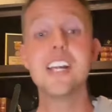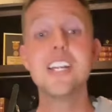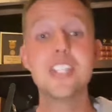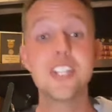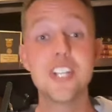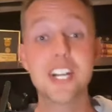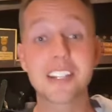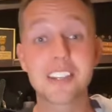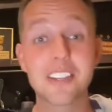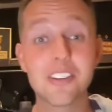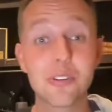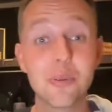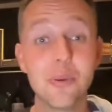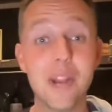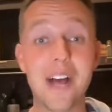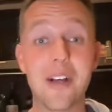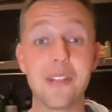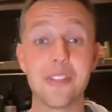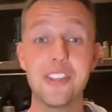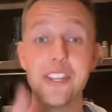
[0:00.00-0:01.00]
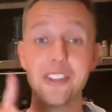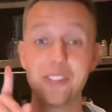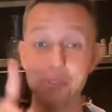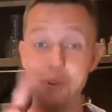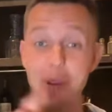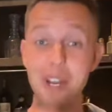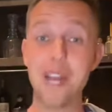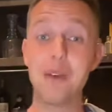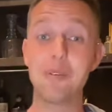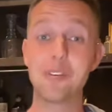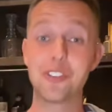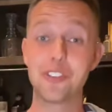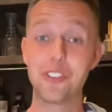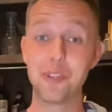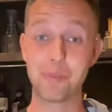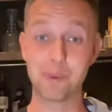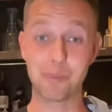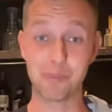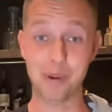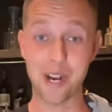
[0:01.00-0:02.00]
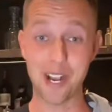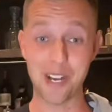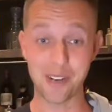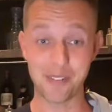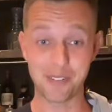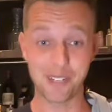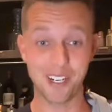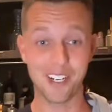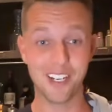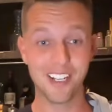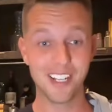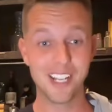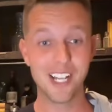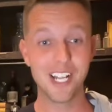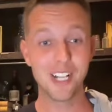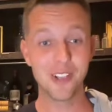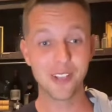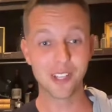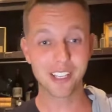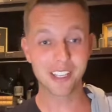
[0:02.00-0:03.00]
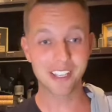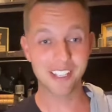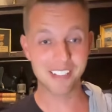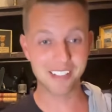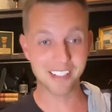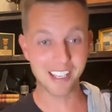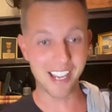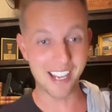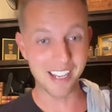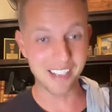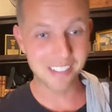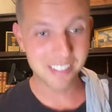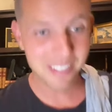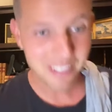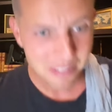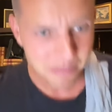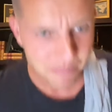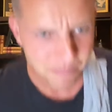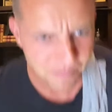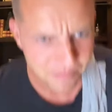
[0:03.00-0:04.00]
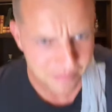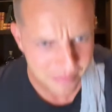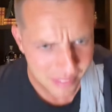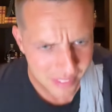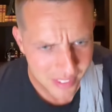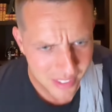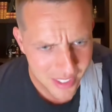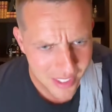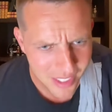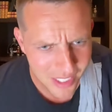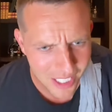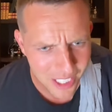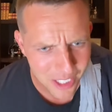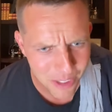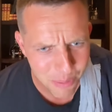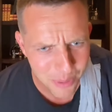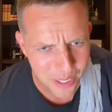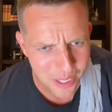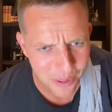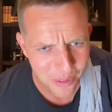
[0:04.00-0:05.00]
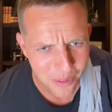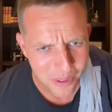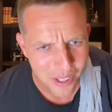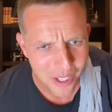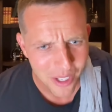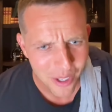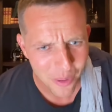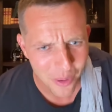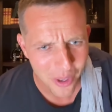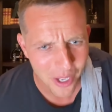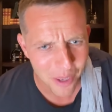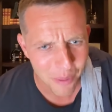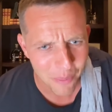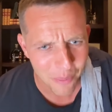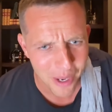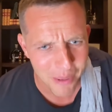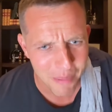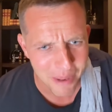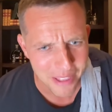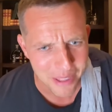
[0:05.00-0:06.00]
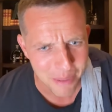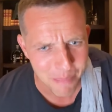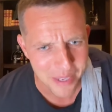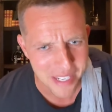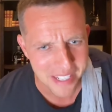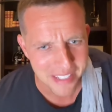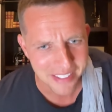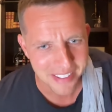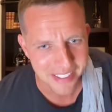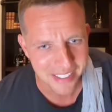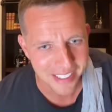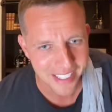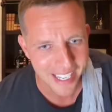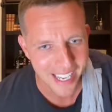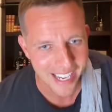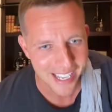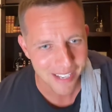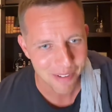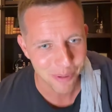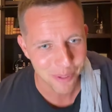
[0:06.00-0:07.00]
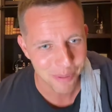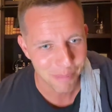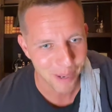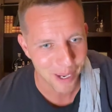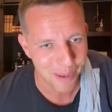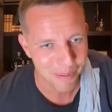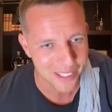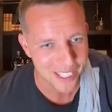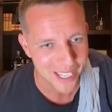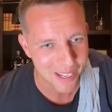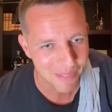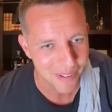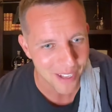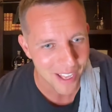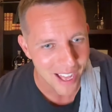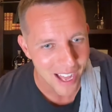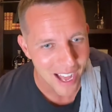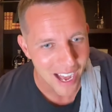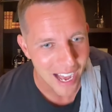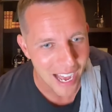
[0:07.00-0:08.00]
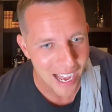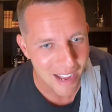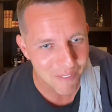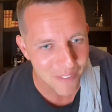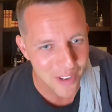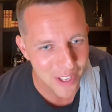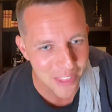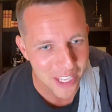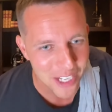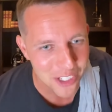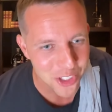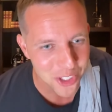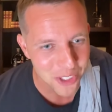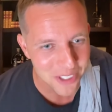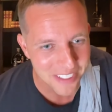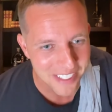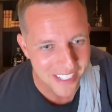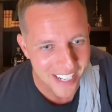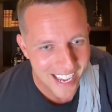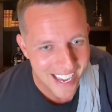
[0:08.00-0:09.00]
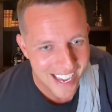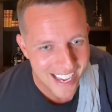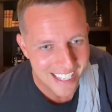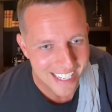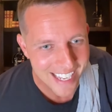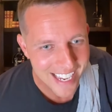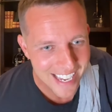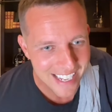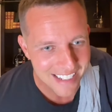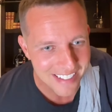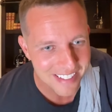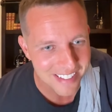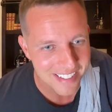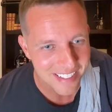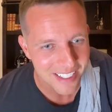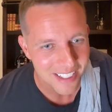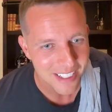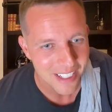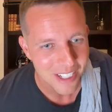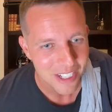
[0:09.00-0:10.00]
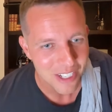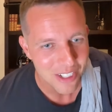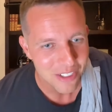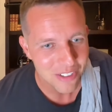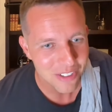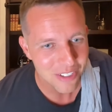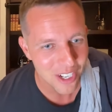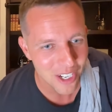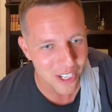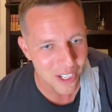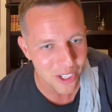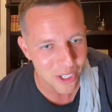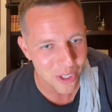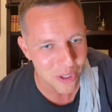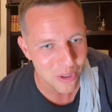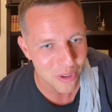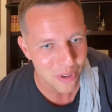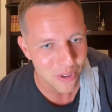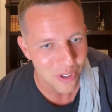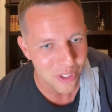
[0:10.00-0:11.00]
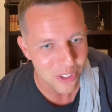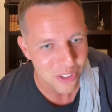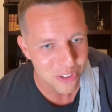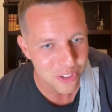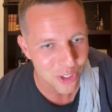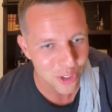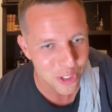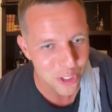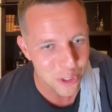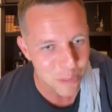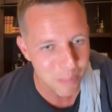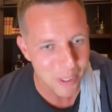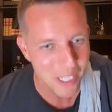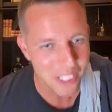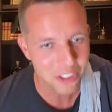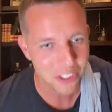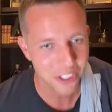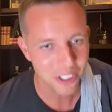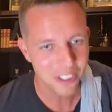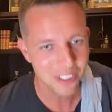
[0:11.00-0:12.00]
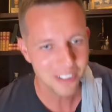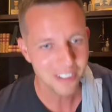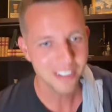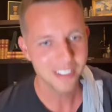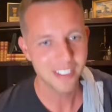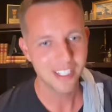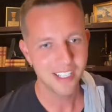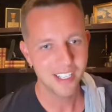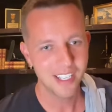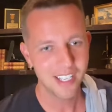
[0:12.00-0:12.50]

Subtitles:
Check this one out. This one, I was super proud of her. Look at this, guys. It's me Well, when I'm at the bins with Bobby, yep. I found that shirt today, yes. So you picked her?